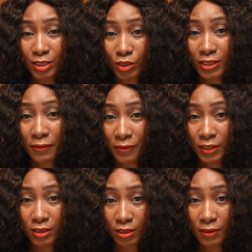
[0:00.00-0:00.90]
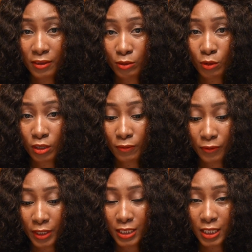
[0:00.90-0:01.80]
It's one of
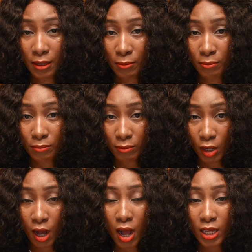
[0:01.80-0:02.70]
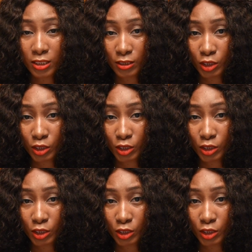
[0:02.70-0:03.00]
Fiat cars.